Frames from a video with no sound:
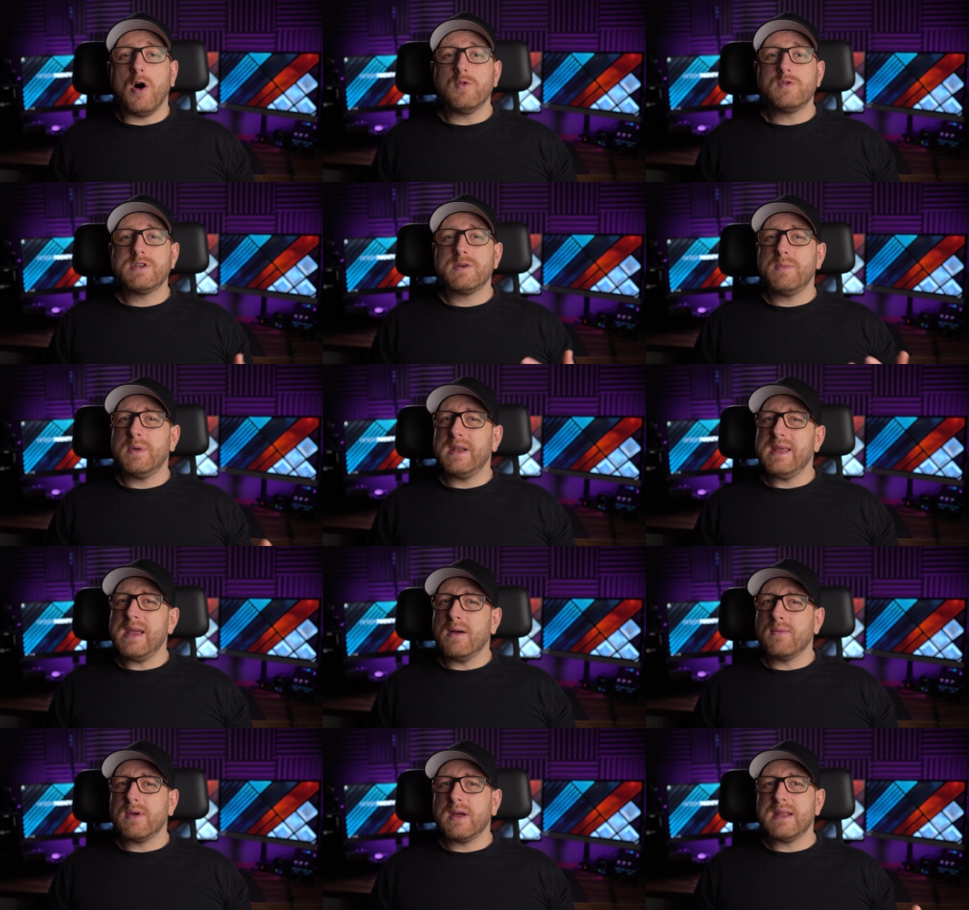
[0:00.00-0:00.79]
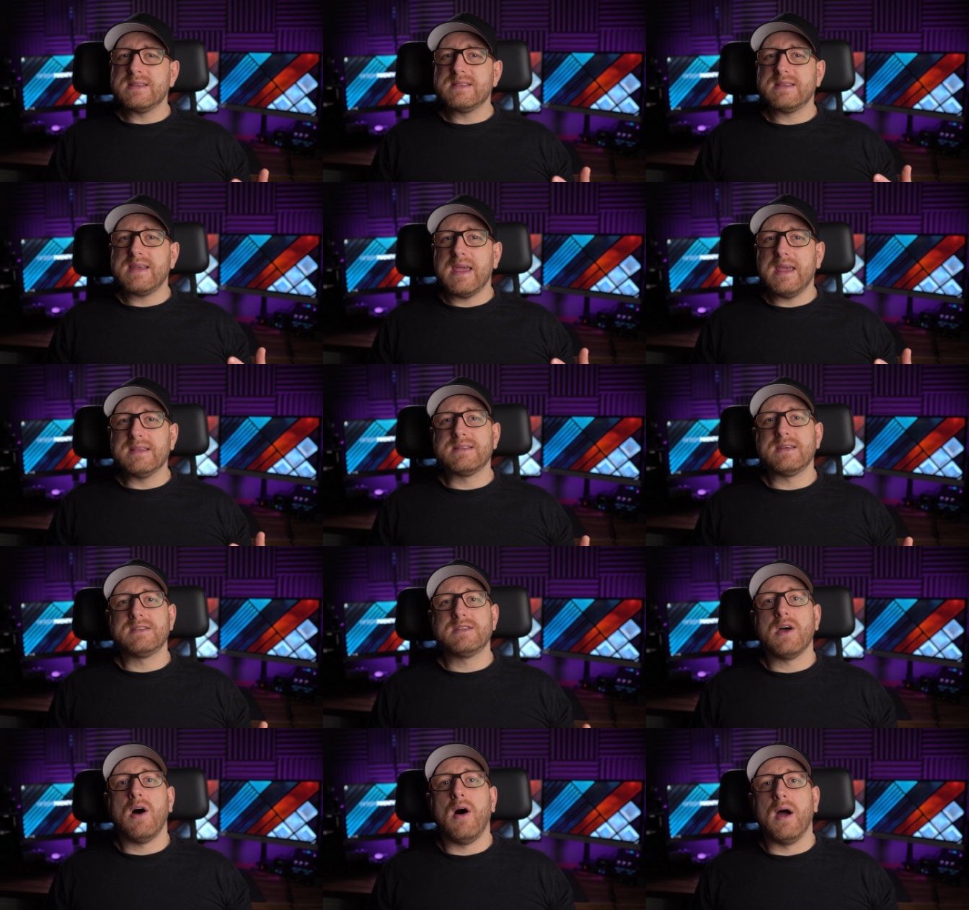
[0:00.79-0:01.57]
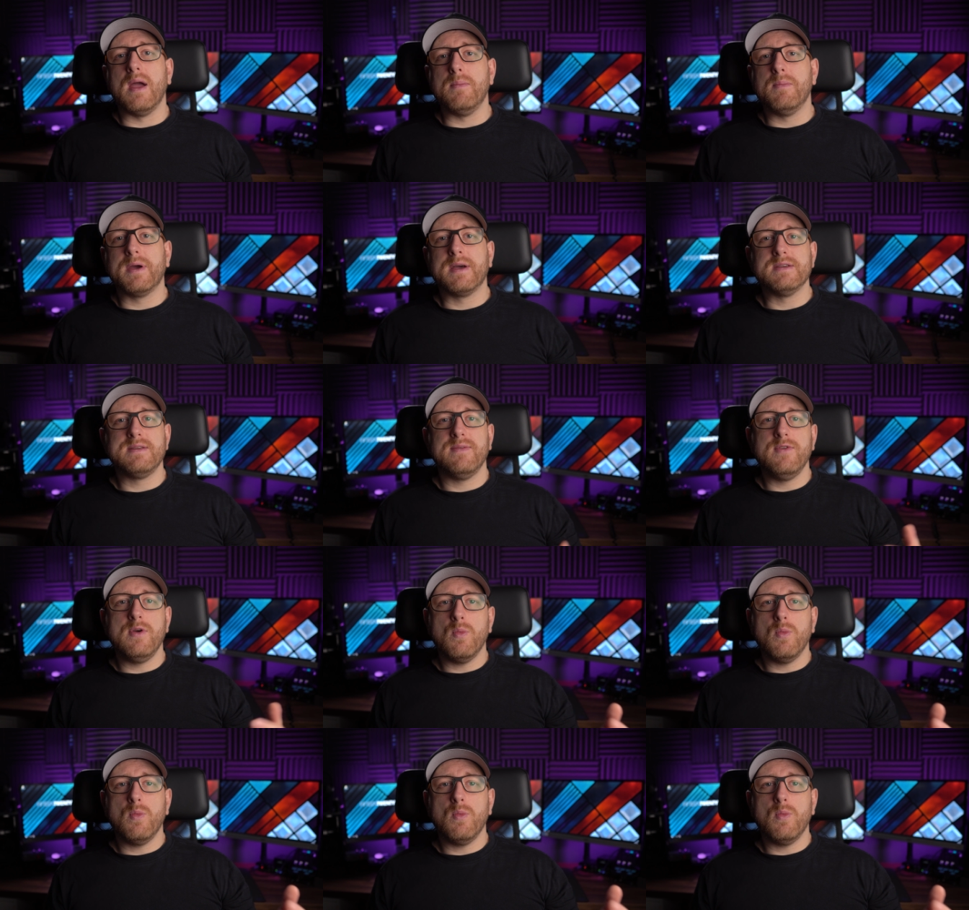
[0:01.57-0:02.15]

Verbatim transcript: Ultimately, I'm going to say it's a tie because if